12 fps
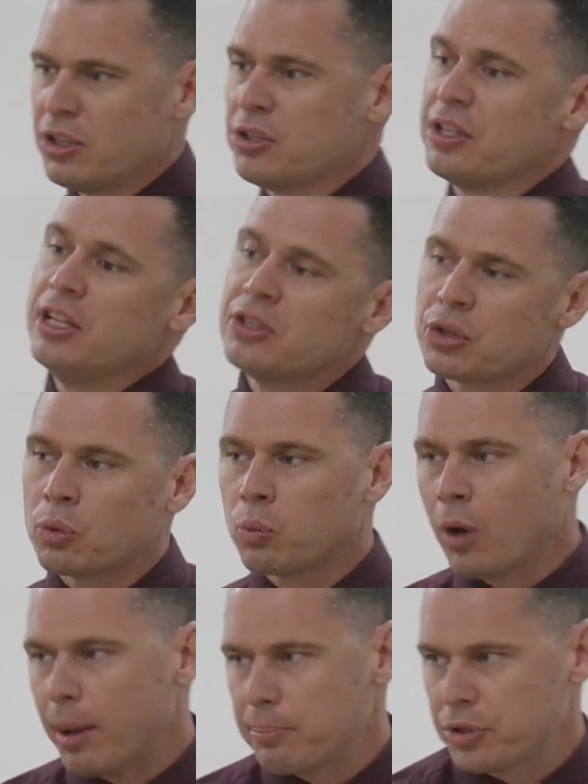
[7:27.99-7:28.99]
There's
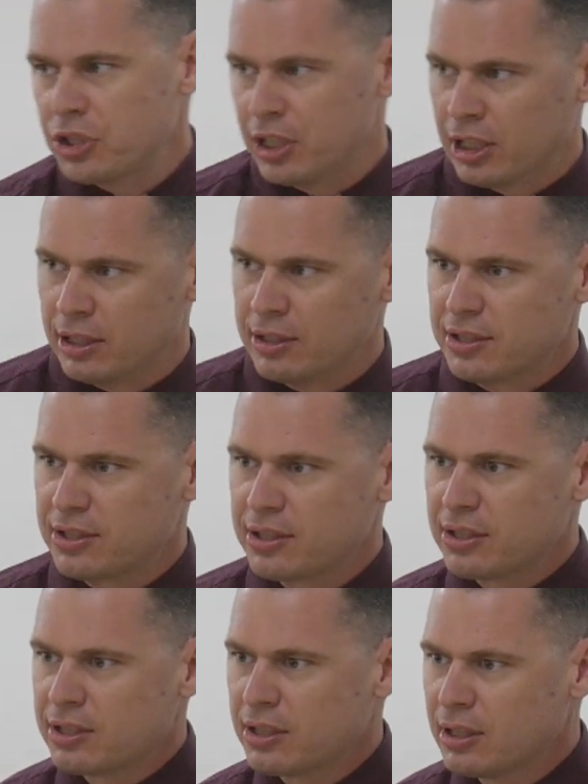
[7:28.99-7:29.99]

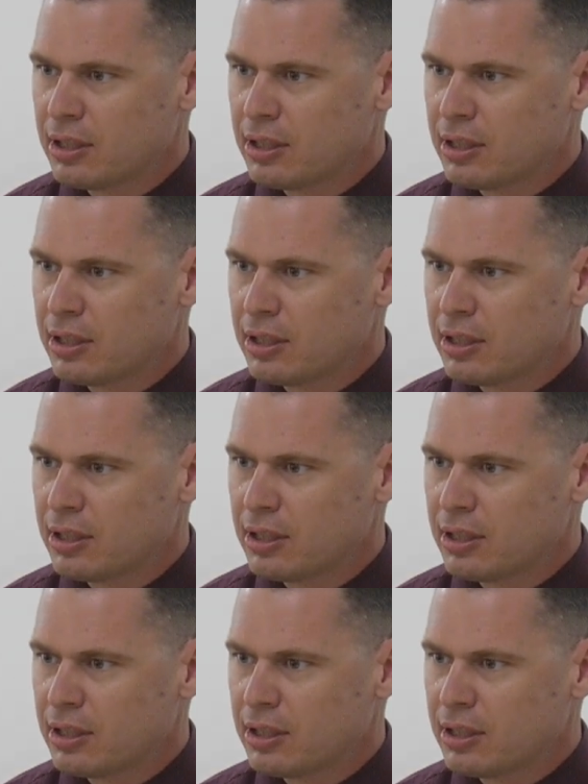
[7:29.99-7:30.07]
interruptions.